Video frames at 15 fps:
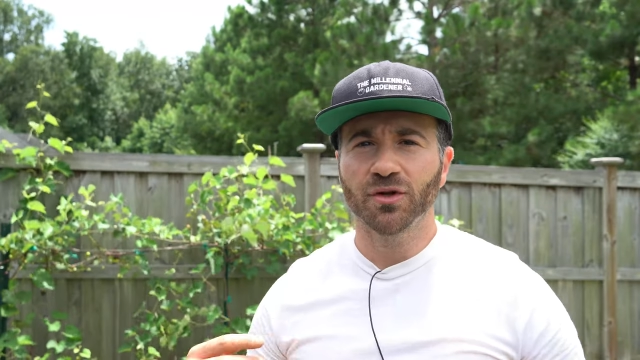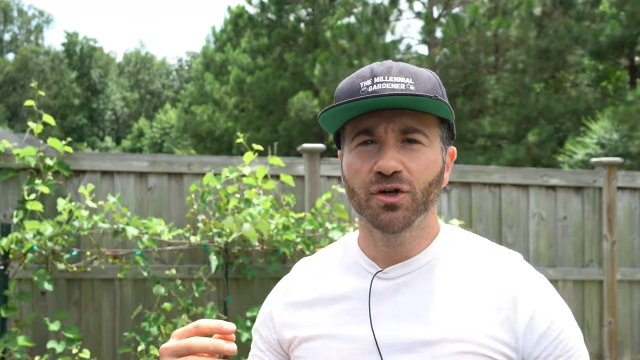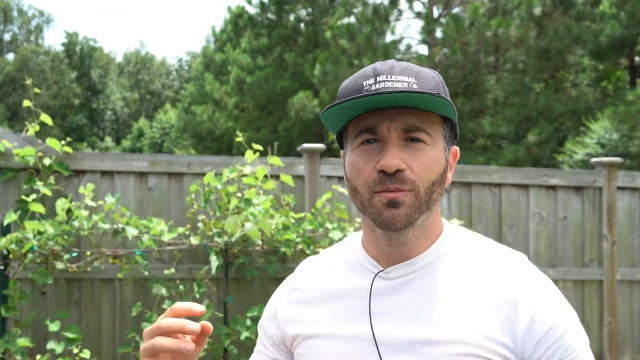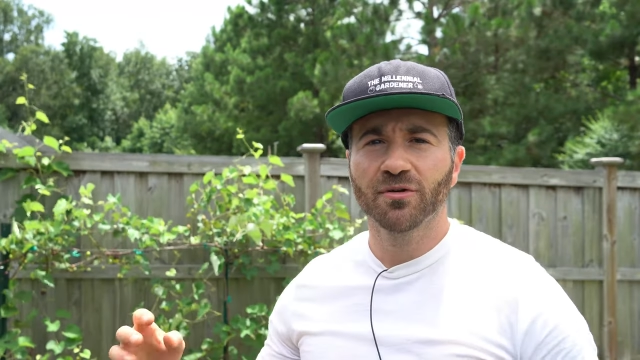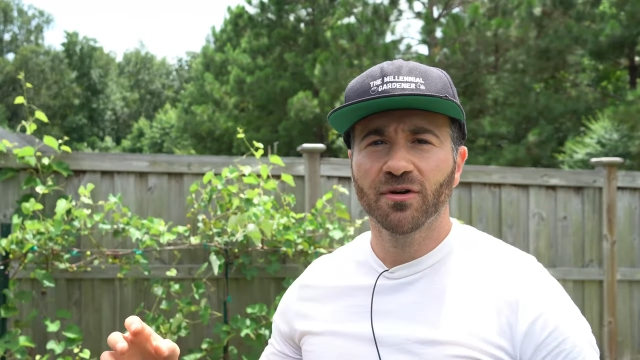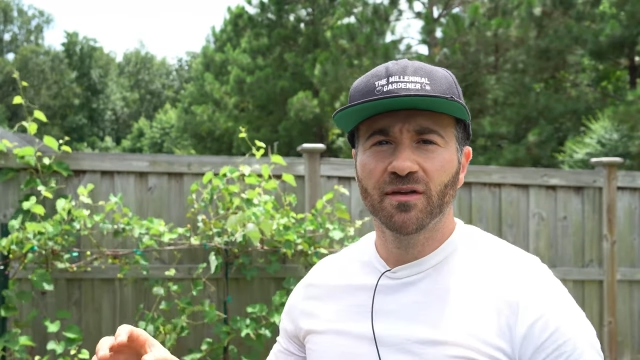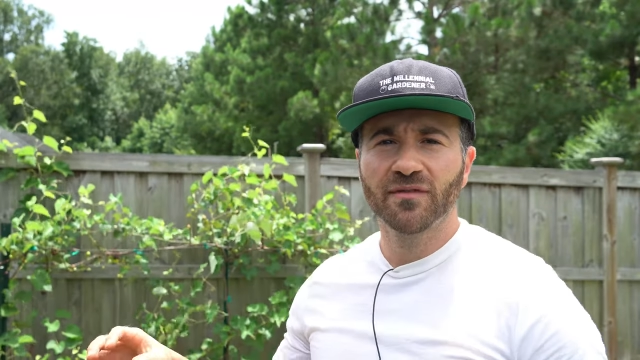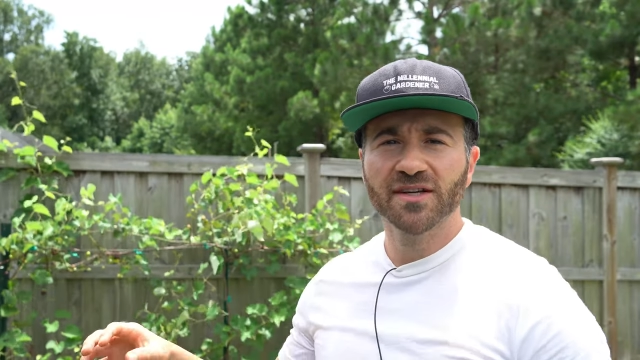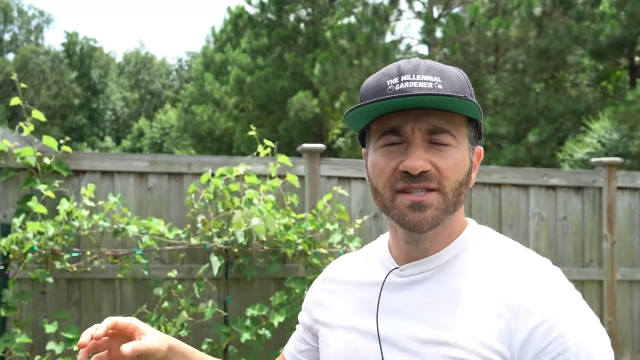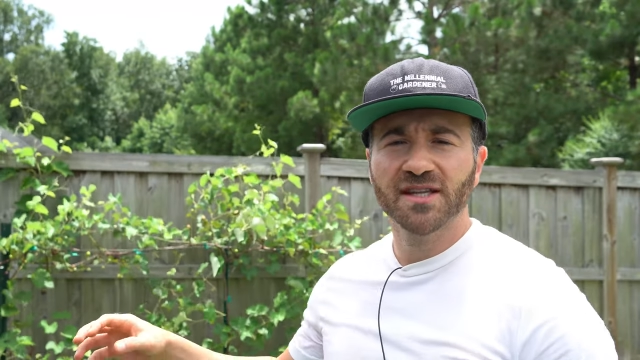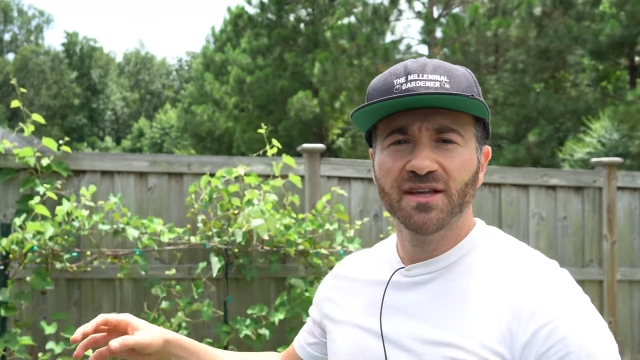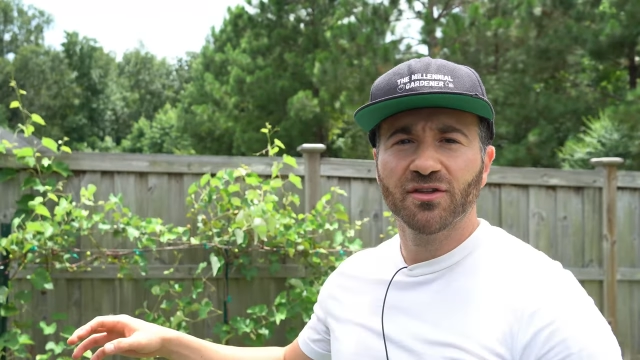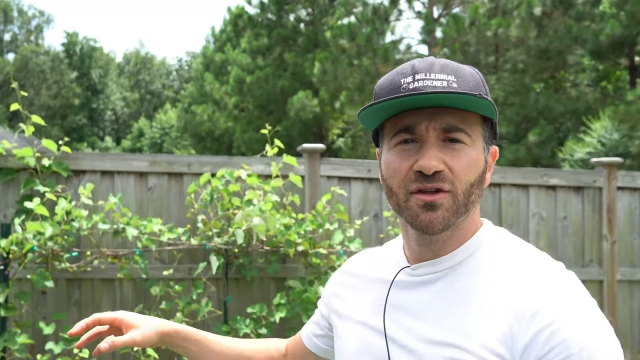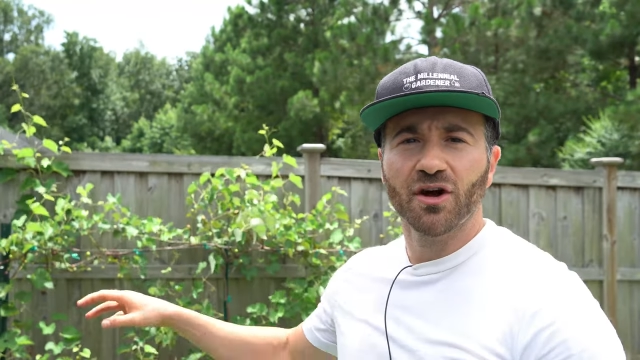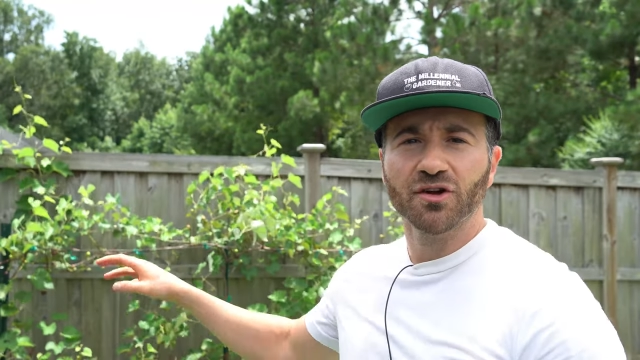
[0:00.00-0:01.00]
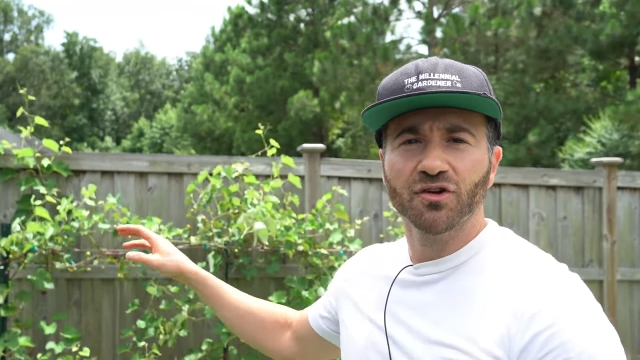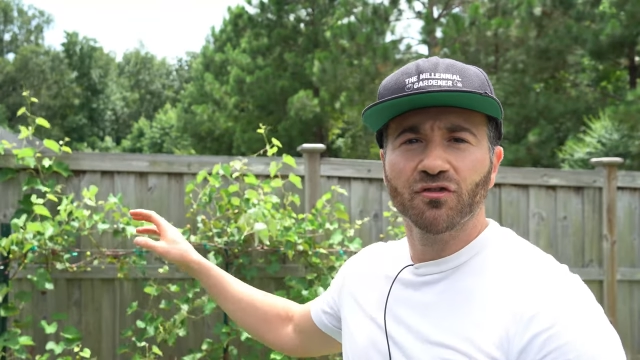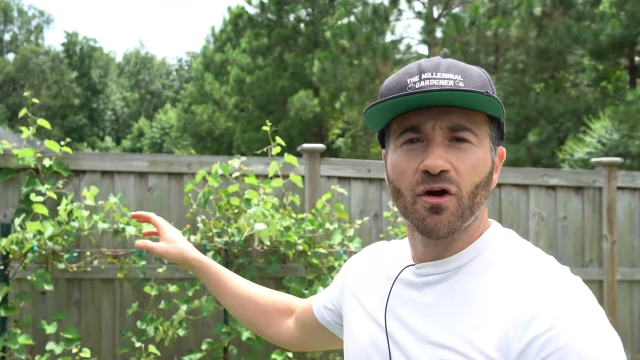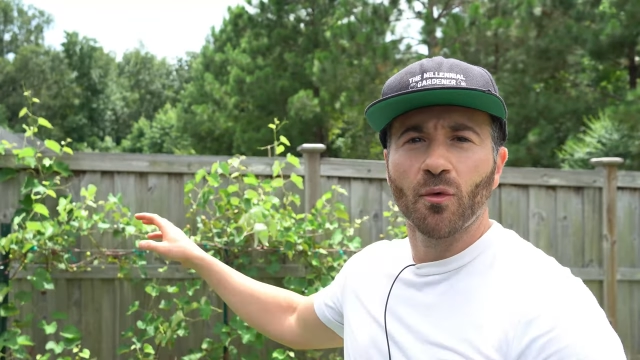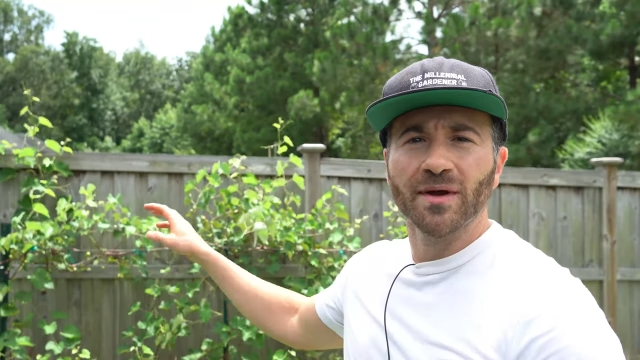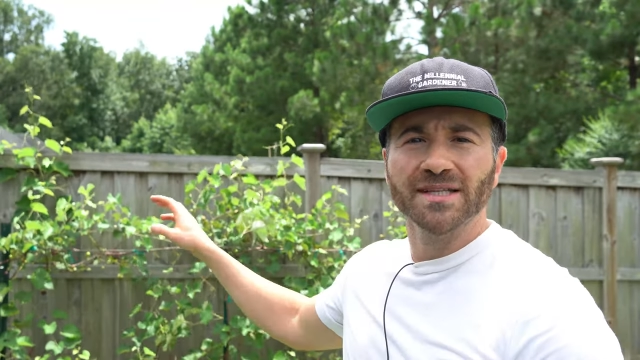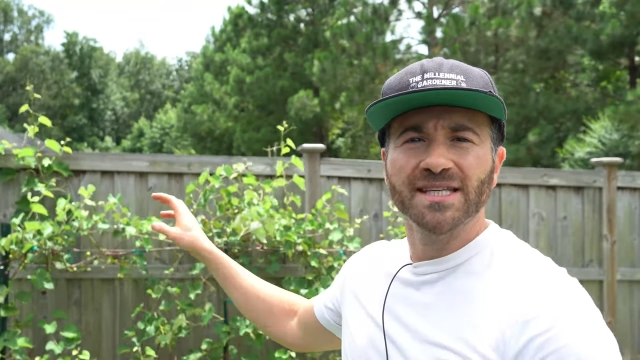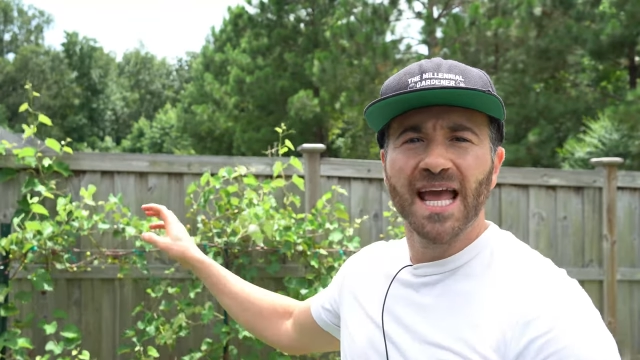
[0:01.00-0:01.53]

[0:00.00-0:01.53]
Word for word: and you previously thought growing